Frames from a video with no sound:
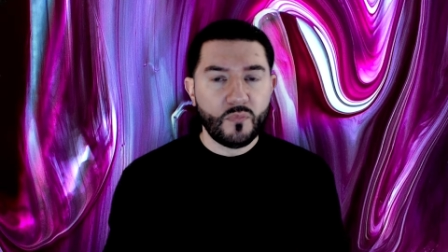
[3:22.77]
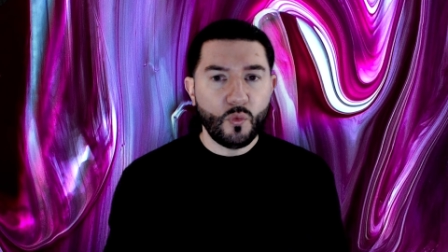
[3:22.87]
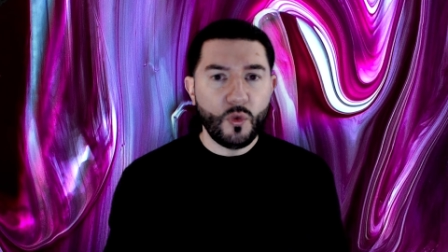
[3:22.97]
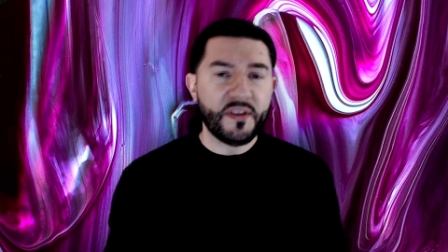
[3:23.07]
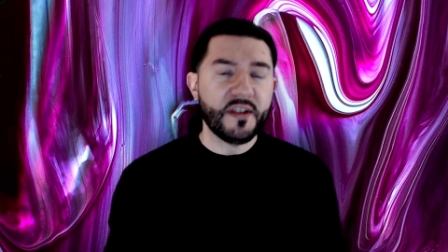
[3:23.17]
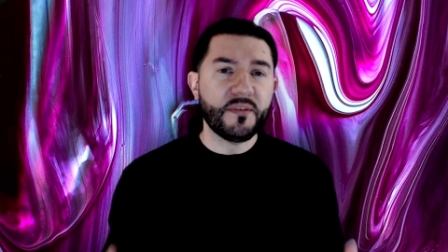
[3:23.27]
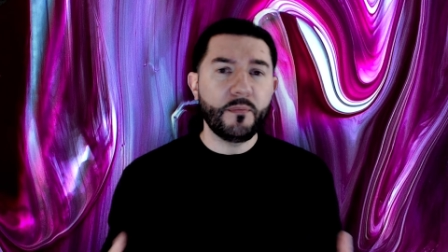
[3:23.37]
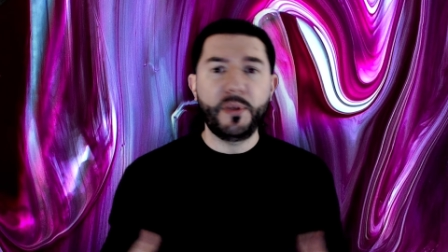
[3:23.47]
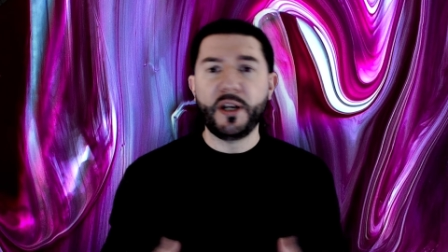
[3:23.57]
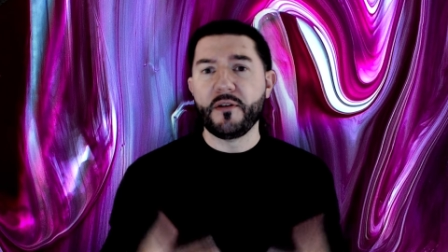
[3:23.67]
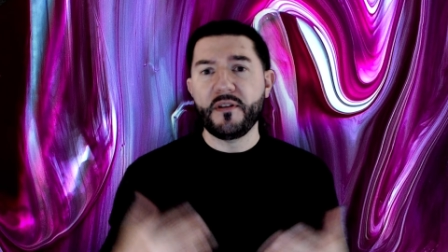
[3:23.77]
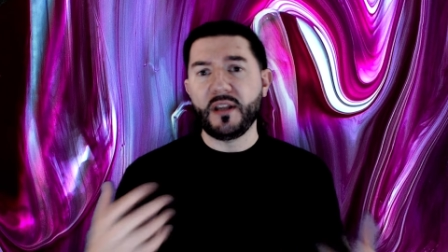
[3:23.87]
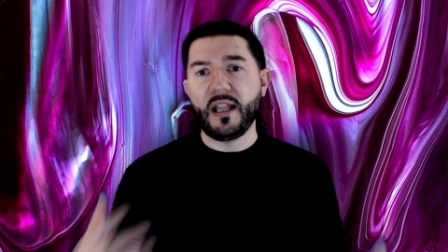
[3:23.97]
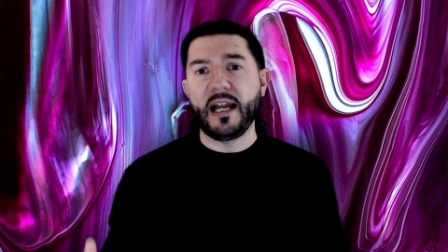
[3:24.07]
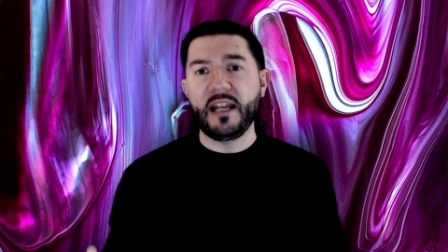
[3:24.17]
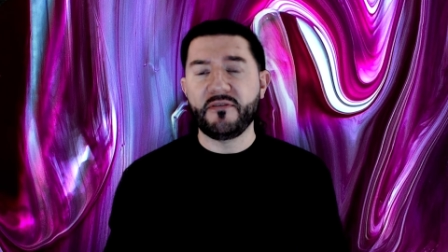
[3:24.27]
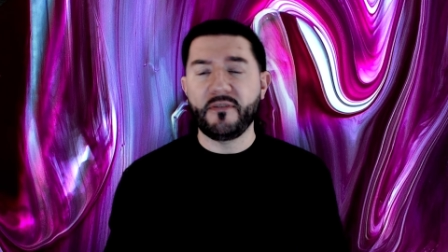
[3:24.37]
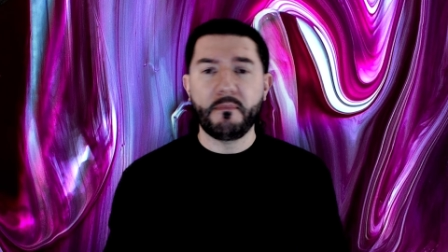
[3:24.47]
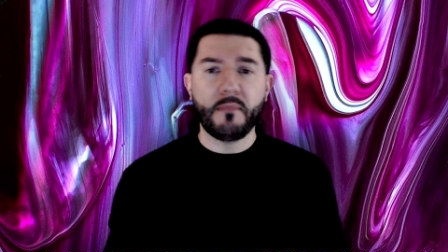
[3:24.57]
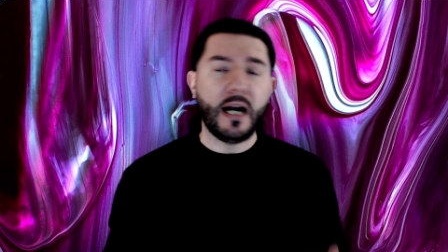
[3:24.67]
With its bigger than life,
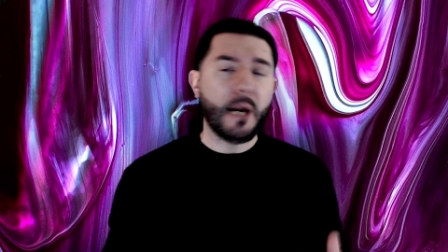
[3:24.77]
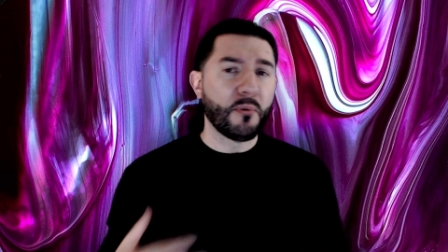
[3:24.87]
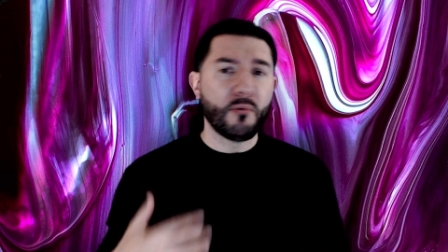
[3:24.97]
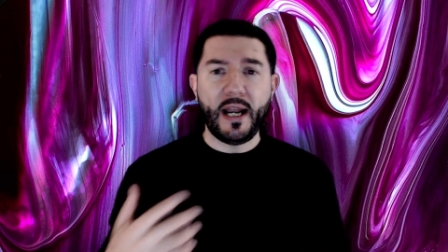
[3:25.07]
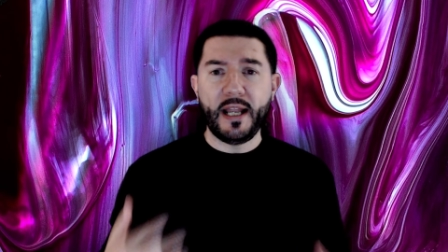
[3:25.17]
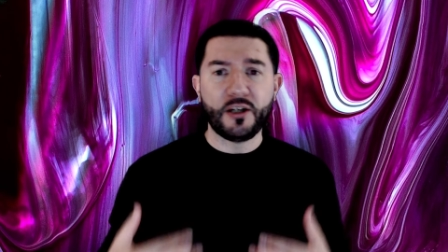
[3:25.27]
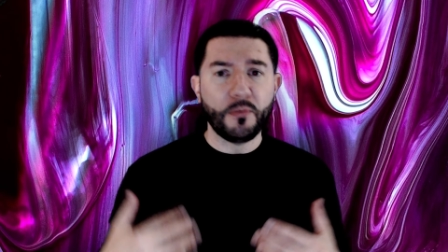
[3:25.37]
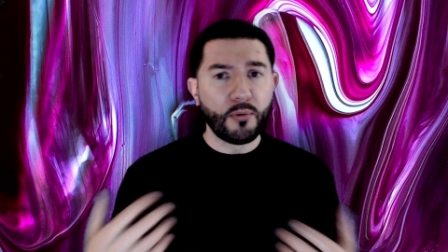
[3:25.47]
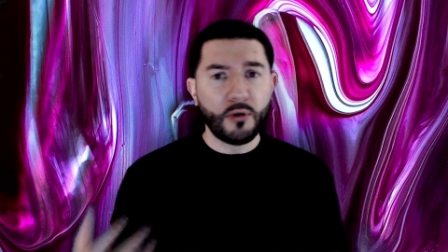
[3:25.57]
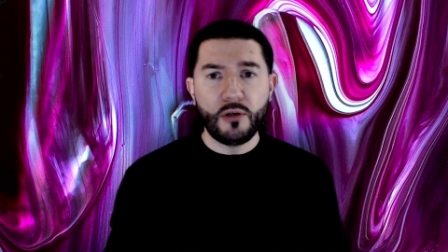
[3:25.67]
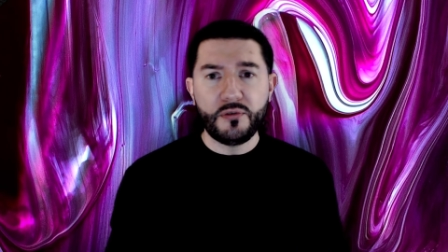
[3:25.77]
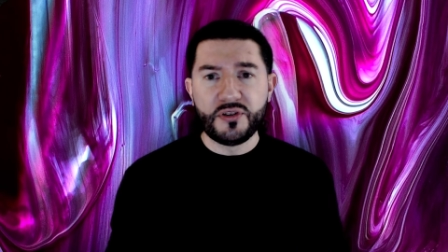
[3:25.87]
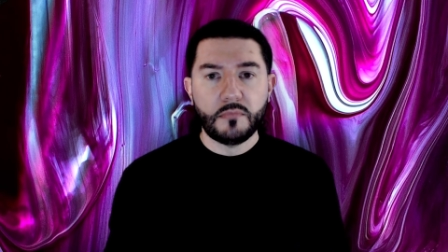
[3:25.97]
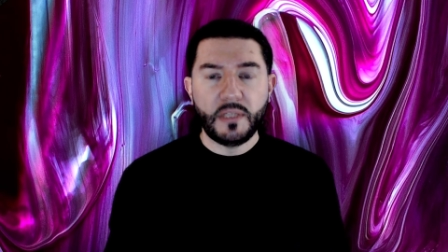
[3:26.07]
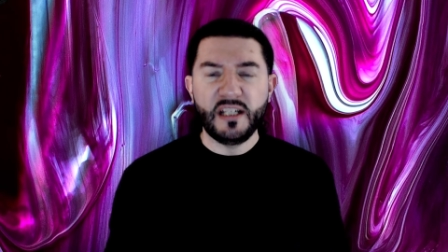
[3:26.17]
operatic approach,